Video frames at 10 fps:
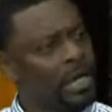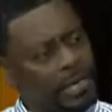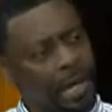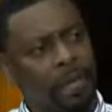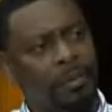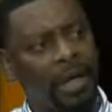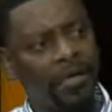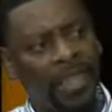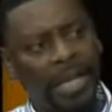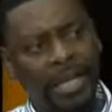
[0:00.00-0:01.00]
Talk
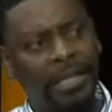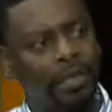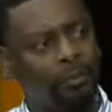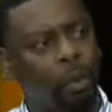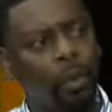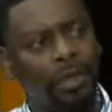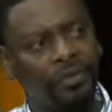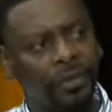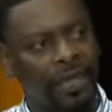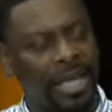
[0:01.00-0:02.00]
about that and the
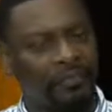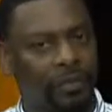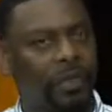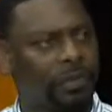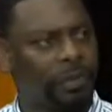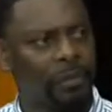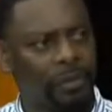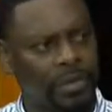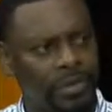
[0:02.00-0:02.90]
importance for that for this community.